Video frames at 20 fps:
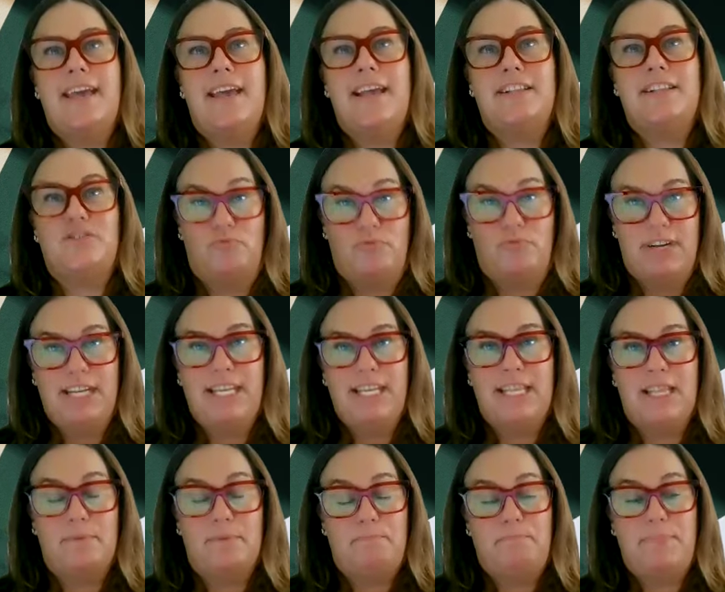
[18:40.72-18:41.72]
it's really
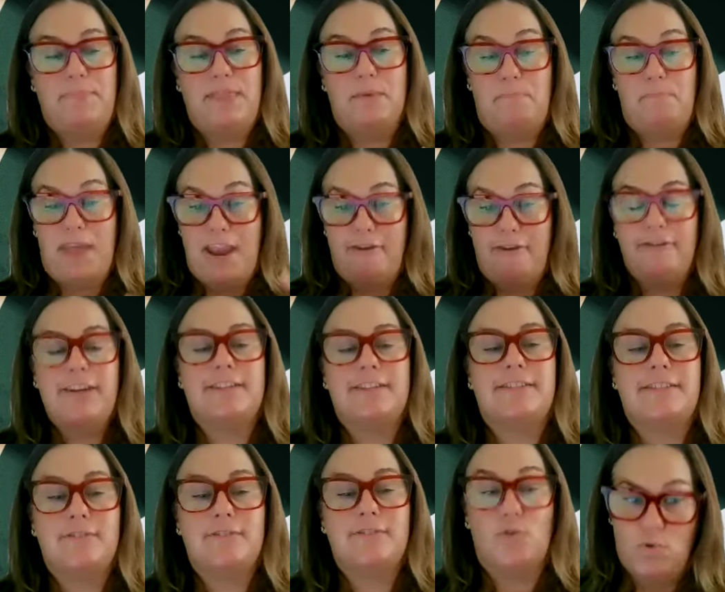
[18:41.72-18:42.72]
the
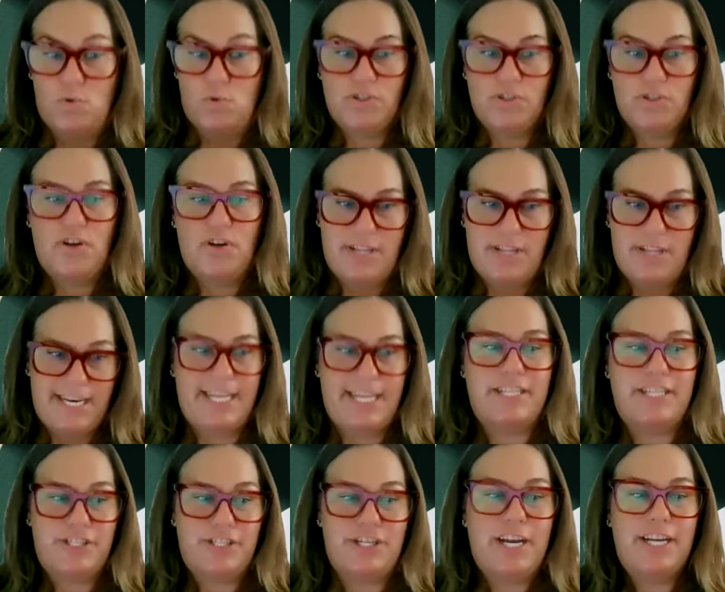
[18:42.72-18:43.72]
parents also that need
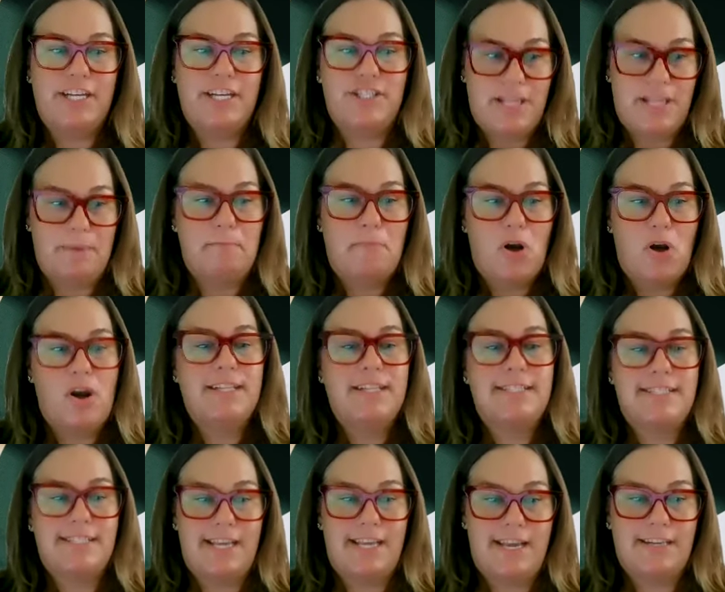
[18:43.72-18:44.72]
to change their
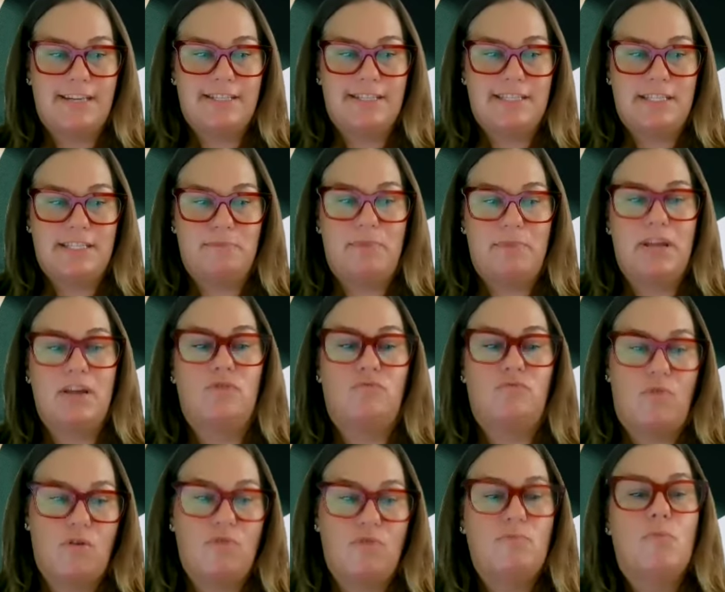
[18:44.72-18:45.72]
mindset to be a
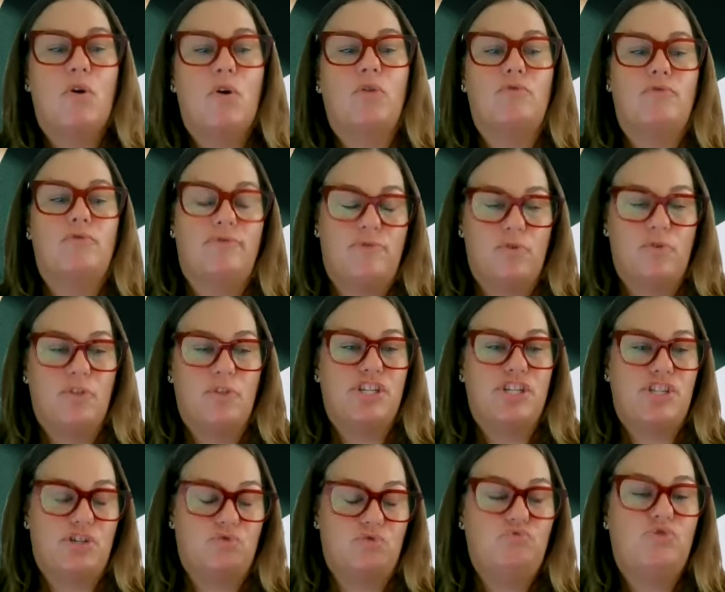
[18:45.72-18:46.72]
role model for their
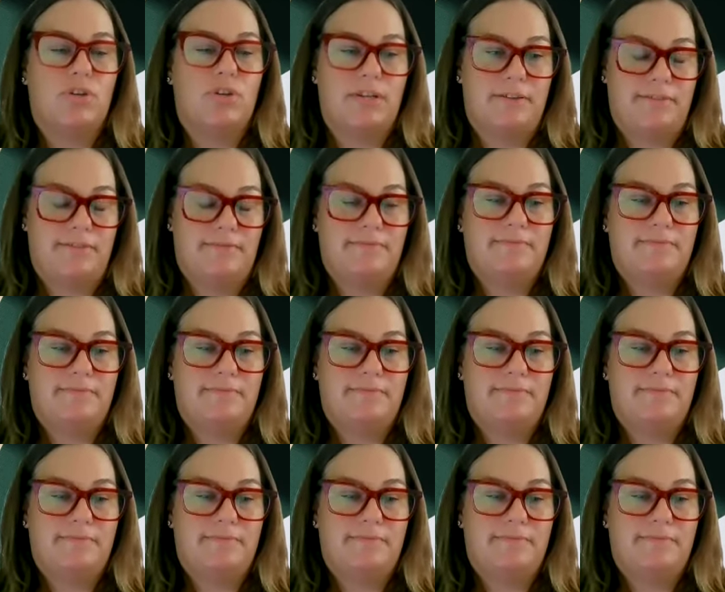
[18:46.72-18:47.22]
children?